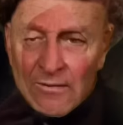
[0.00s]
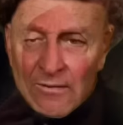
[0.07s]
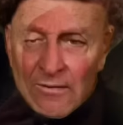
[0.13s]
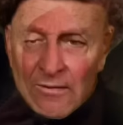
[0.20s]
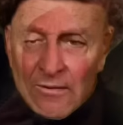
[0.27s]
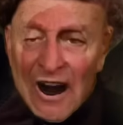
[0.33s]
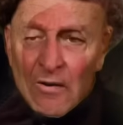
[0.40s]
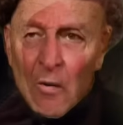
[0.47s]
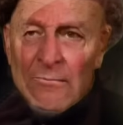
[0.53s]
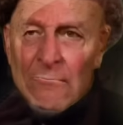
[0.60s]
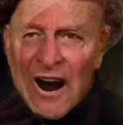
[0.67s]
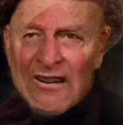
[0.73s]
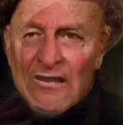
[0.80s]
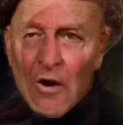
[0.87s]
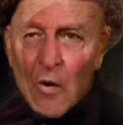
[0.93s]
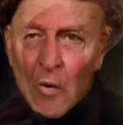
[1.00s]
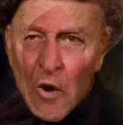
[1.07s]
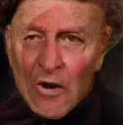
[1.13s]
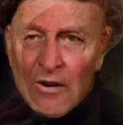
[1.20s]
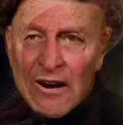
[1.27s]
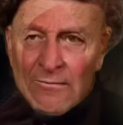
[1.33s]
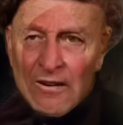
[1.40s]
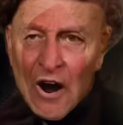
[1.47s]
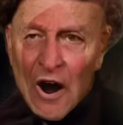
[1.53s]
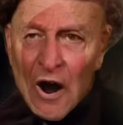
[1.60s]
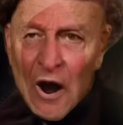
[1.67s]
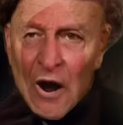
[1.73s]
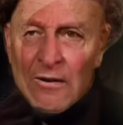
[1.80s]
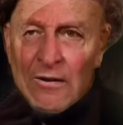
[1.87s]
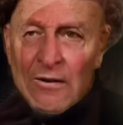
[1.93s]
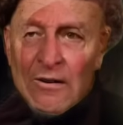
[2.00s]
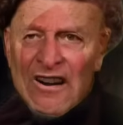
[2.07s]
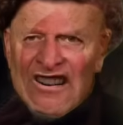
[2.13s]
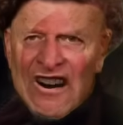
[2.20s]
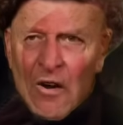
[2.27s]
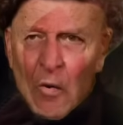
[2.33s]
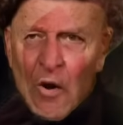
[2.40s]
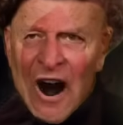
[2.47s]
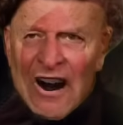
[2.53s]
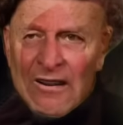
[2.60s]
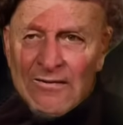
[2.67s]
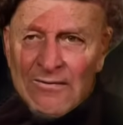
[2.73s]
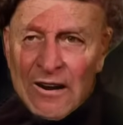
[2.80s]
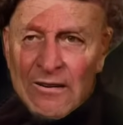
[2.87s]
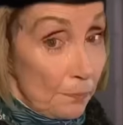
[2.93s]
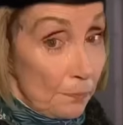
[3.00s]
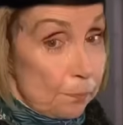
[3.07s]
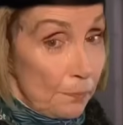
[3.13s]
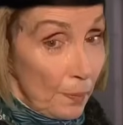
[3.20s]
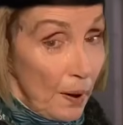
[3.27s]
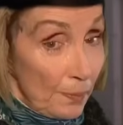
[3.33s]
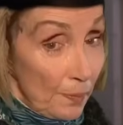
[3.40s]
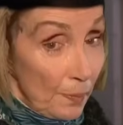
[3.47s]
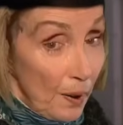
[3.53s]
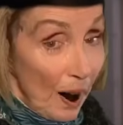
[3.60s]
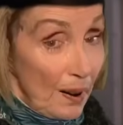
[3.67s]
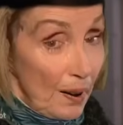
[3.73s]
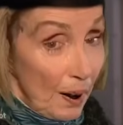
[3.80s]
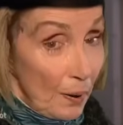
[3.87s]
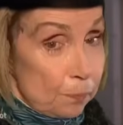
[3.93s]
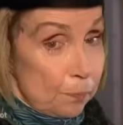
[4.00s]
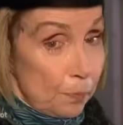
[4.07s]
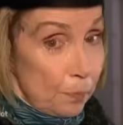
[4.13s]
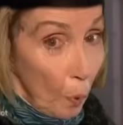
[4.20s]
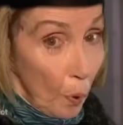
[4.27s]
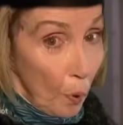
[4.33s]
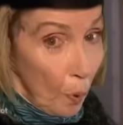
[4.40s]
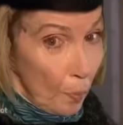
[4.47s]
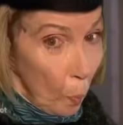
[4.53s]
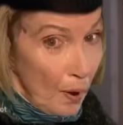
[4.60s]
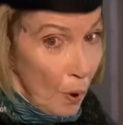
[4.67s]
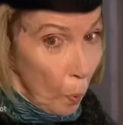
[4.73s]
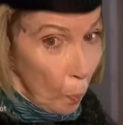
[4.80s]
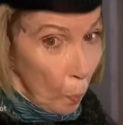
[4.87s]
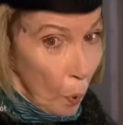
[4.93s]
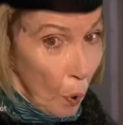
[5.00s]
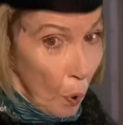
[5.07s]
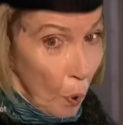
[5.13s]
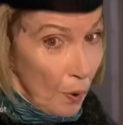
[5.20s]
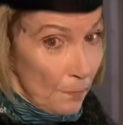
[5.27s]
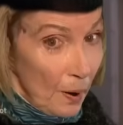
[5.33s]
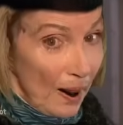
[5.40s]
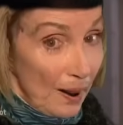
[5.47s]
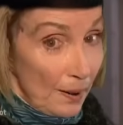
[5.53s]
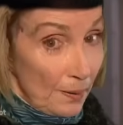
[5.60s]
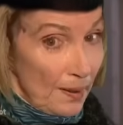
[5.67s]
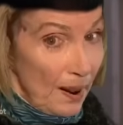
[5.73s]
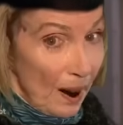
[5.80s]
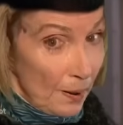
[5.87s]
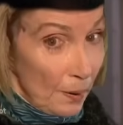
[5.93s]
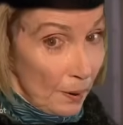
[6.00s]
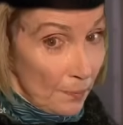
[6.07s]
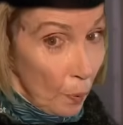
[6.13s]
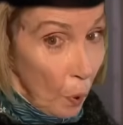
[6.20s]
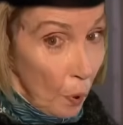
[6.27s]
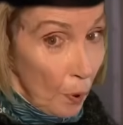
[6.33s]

And we make the rule of law irrelevant. And finally, we rule by executive order.